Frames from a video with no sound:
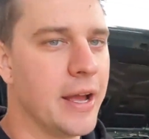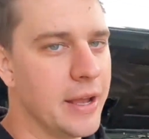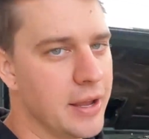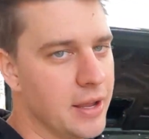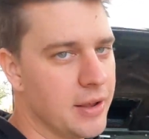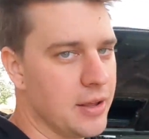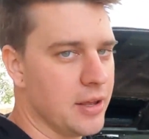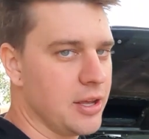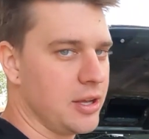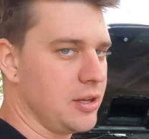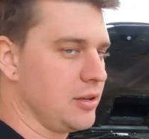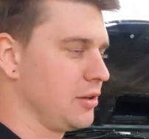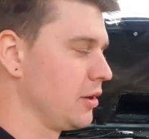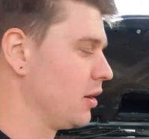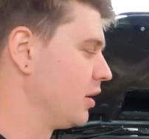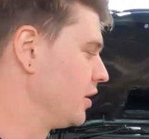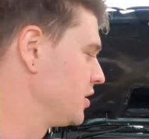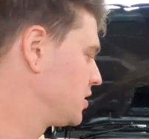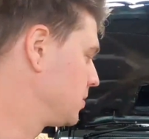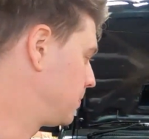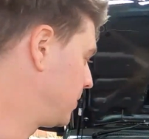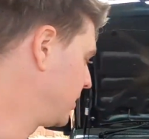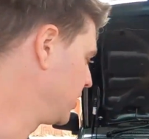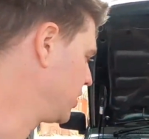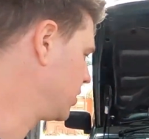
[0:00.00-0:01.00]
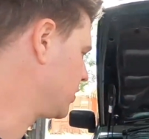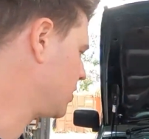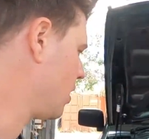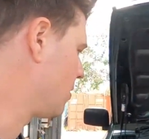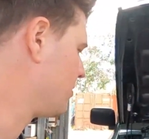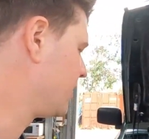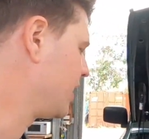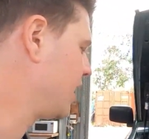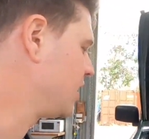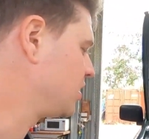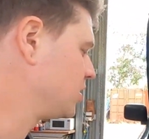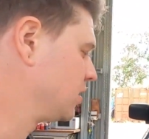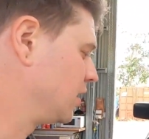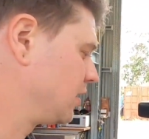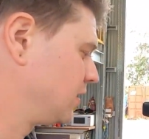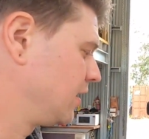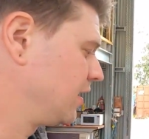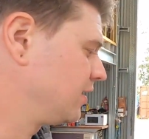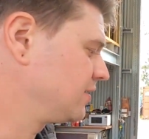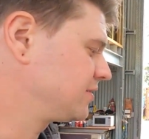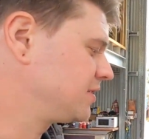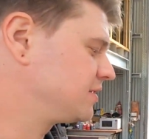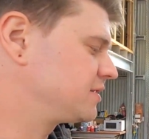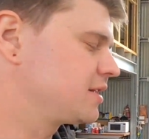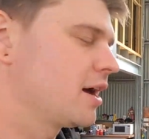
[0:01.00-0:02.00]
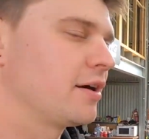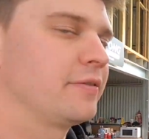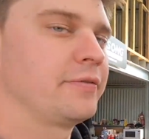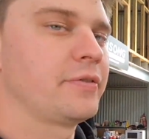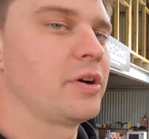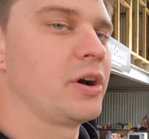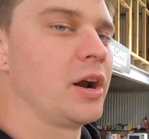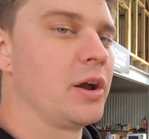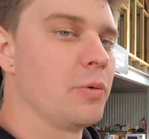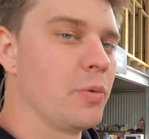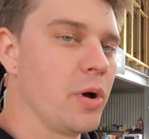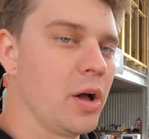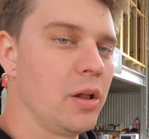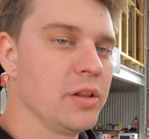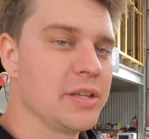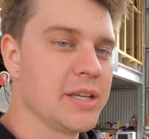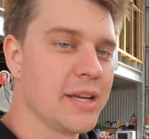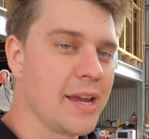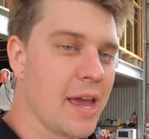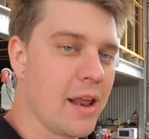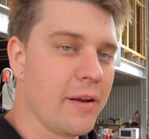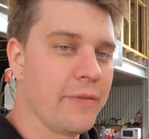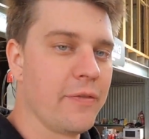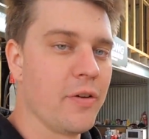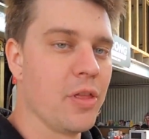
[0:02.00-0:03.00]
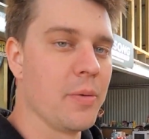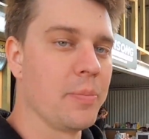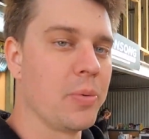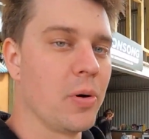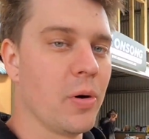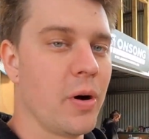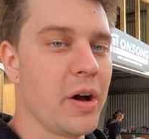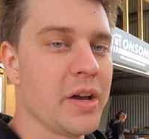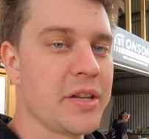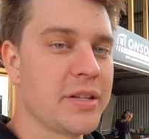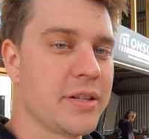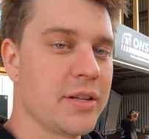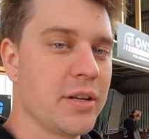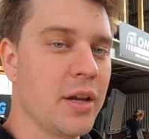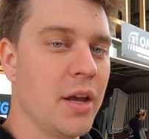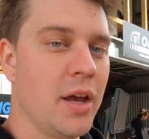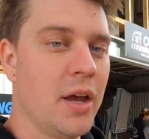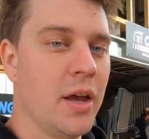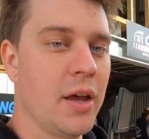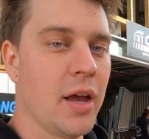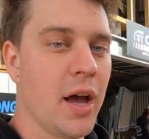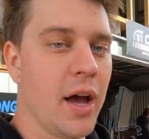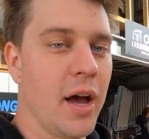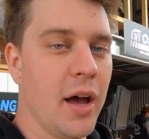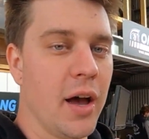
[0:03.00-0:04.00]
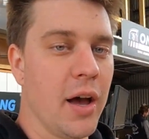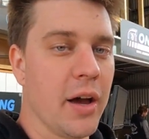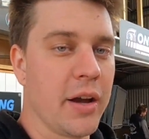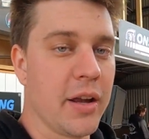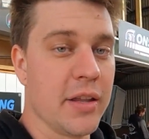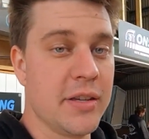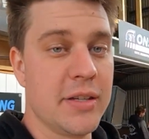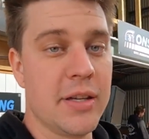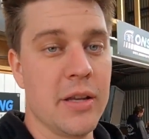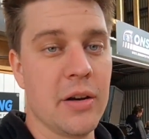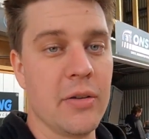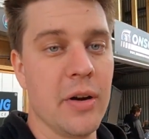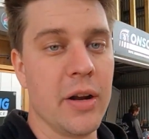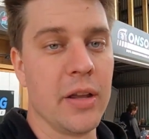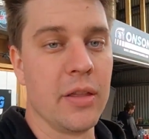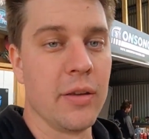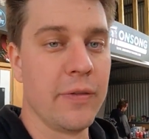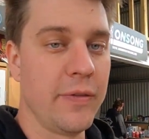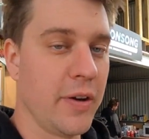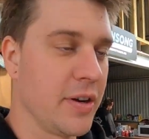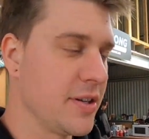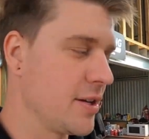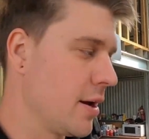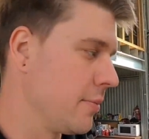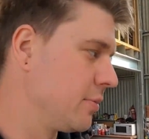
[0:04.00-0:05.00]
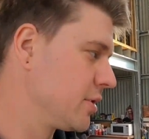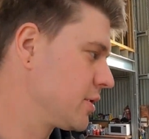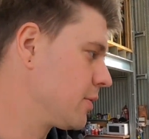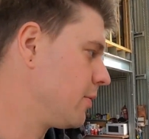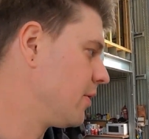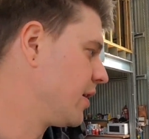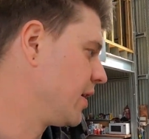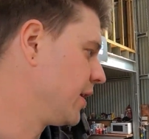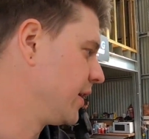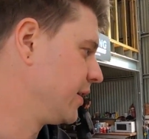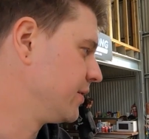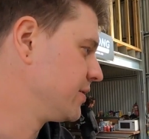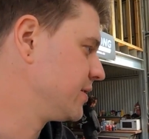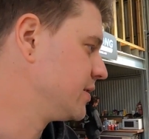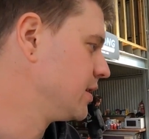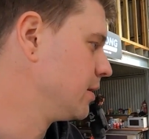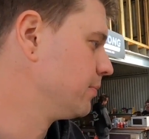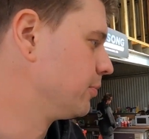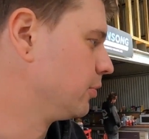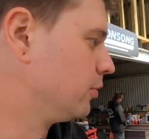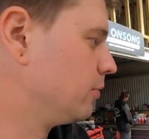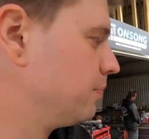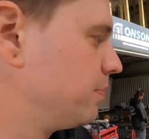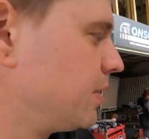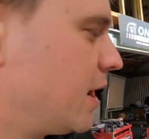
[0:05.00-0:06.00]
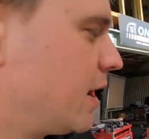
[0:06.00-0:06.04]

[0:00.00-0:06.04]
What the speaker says: you know, it's a pretty good combination of things. He's done very well to get it for the price, considering the fix-up was quite simple.